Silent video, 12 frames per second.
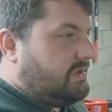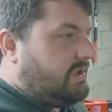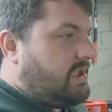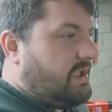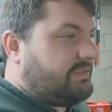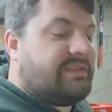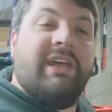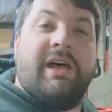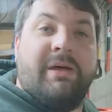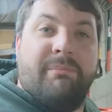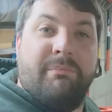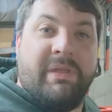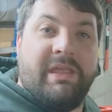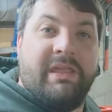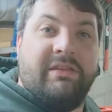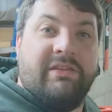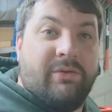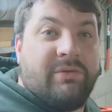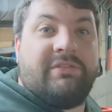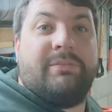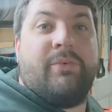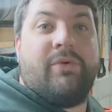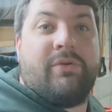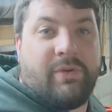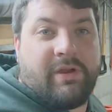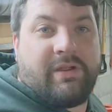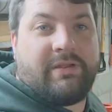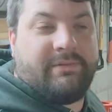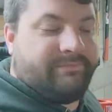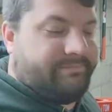cut to me doing some more work.